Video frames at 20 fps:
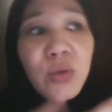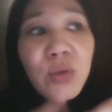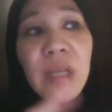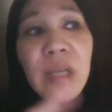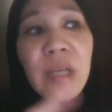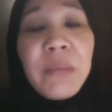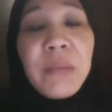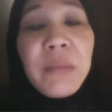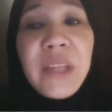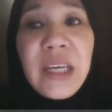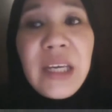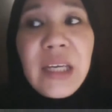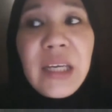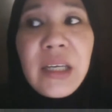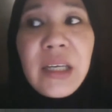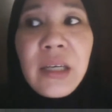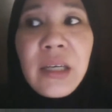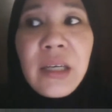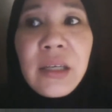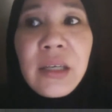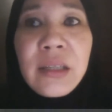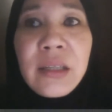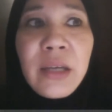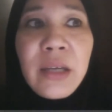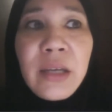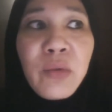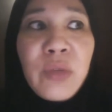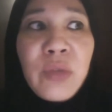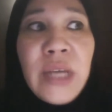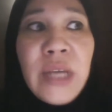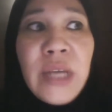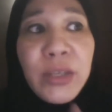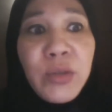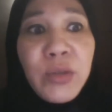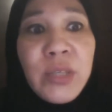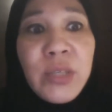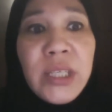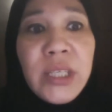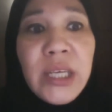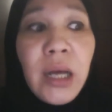something that would
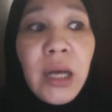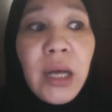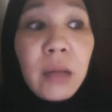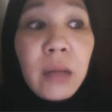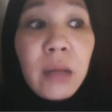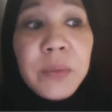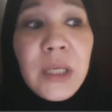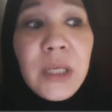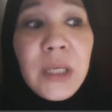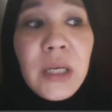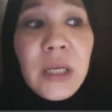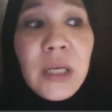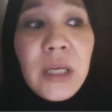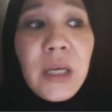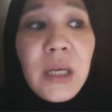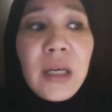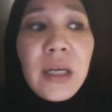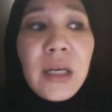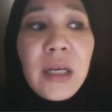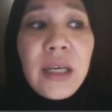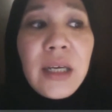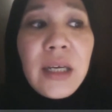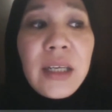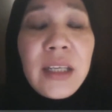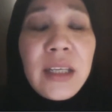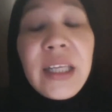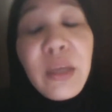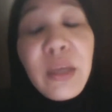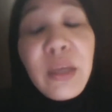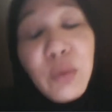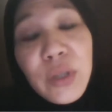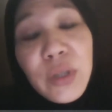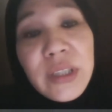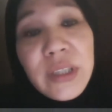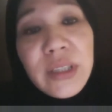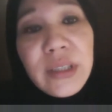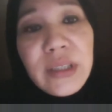actually help, I think they would.